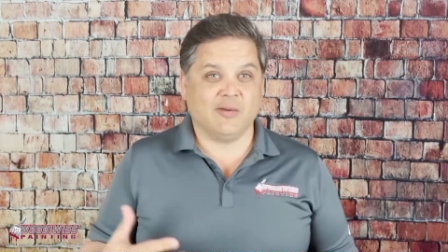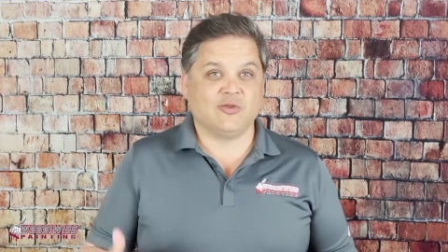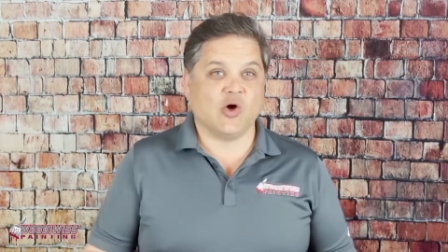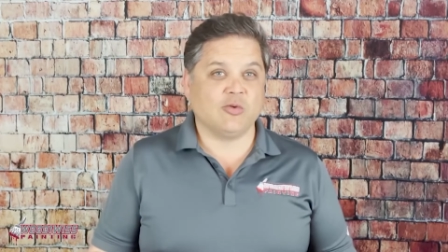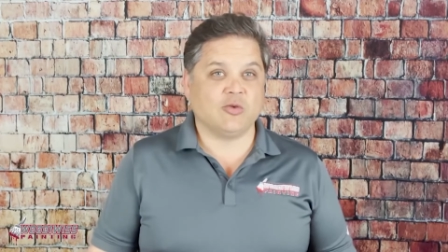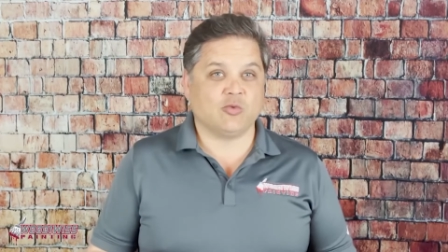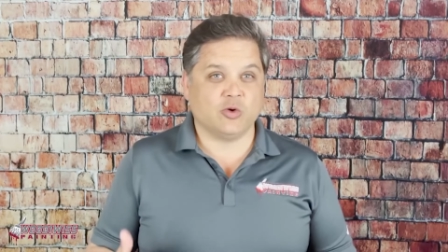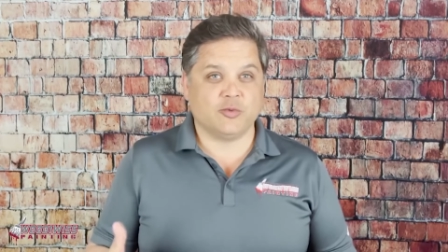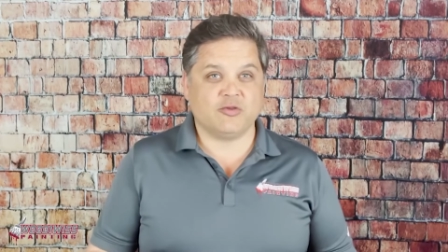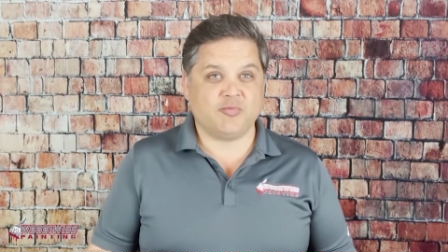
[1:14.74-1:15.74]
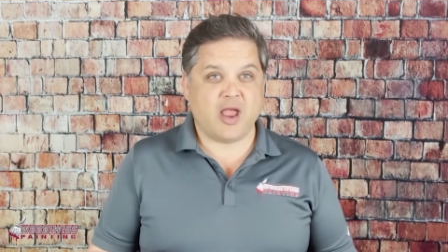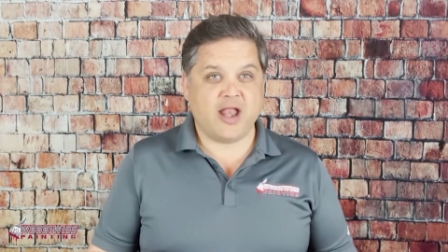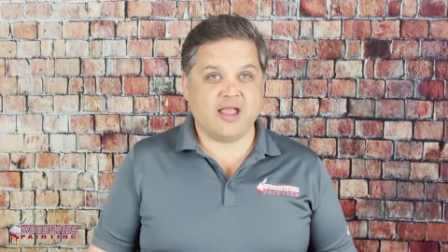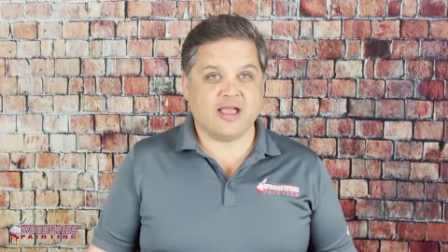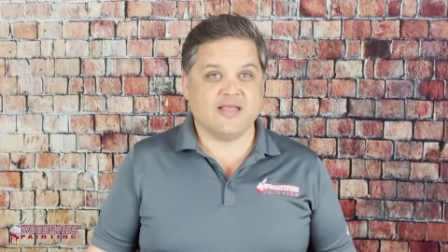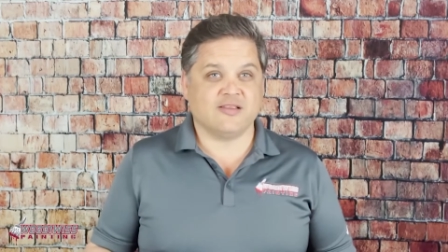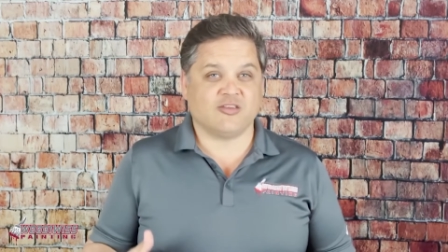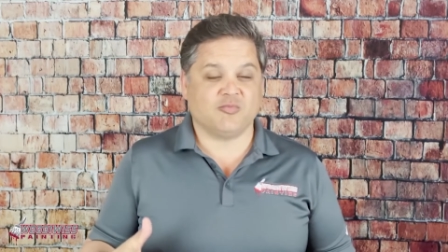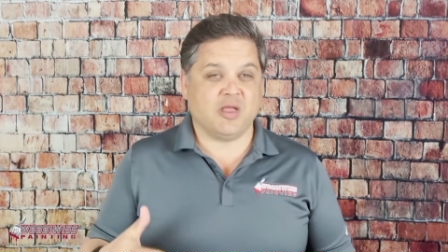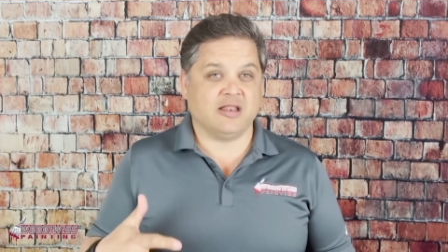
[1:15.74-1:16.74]
Toby with Woodiwiss Painting, and this
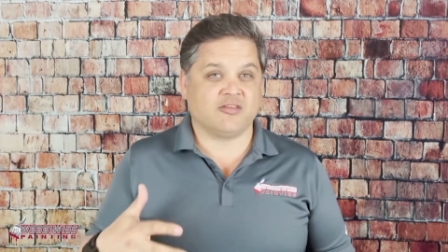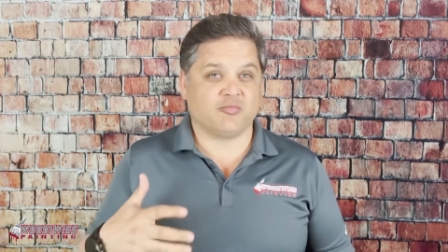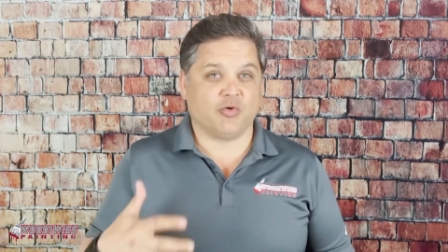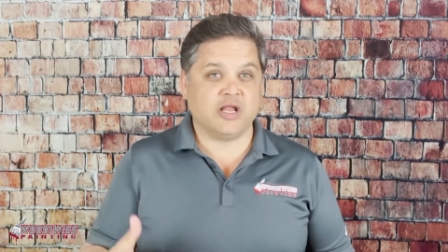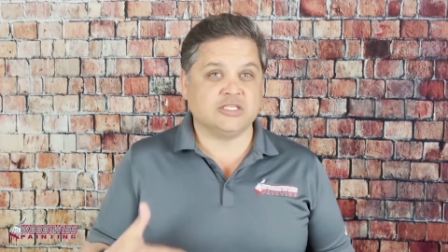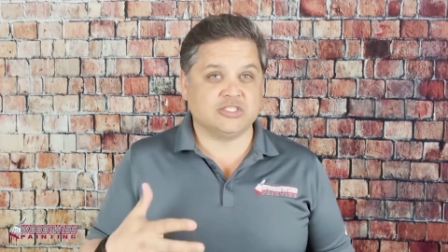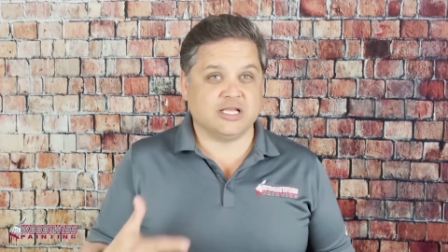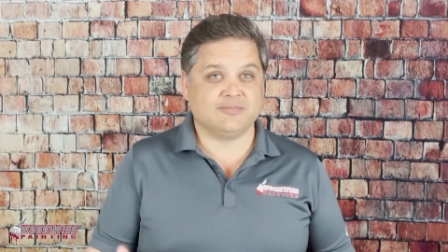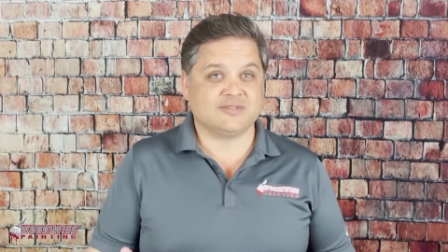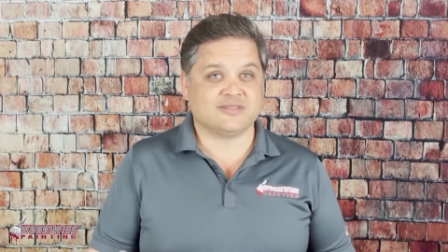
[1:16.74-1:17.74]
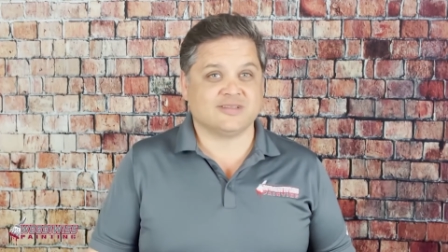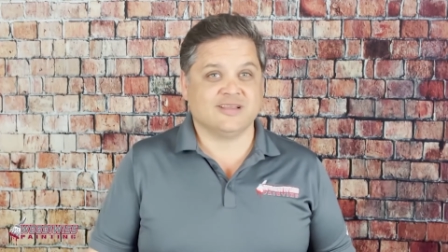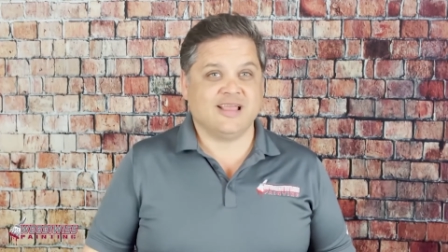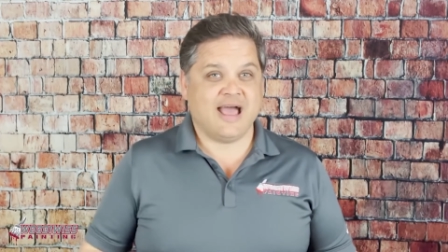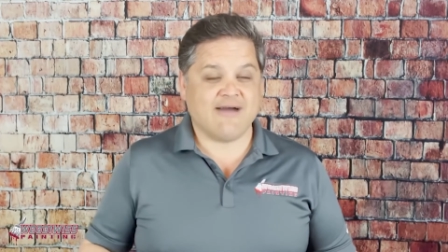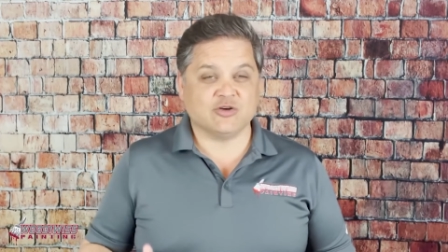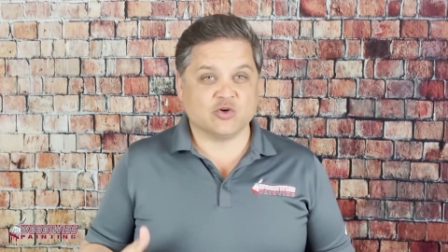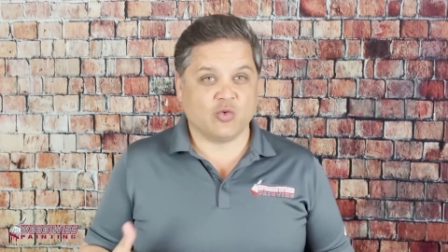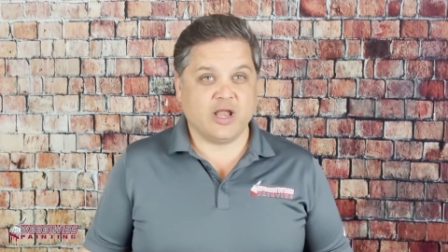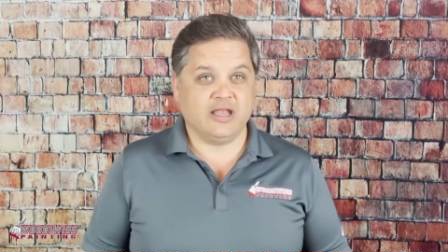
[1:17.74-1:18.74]
has been Spring Tips. Have a
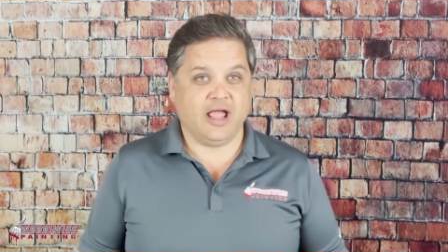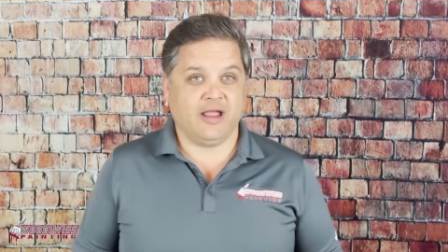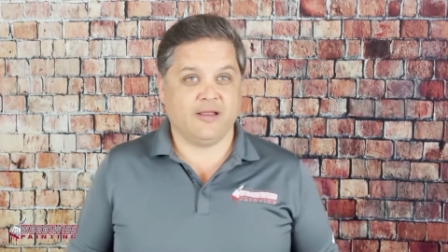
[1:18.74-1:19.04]
great day.